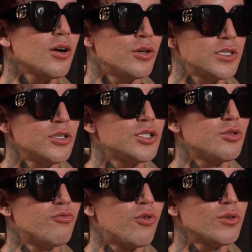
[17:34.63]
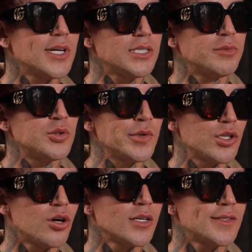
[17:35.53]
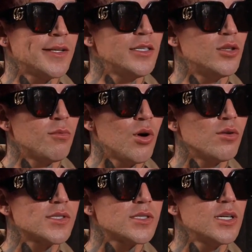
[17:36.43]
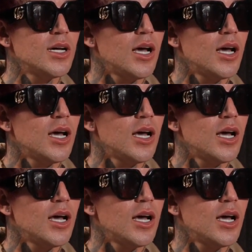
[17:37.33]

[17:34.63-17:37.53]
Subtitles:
continue to rotate between the dogs that need the most.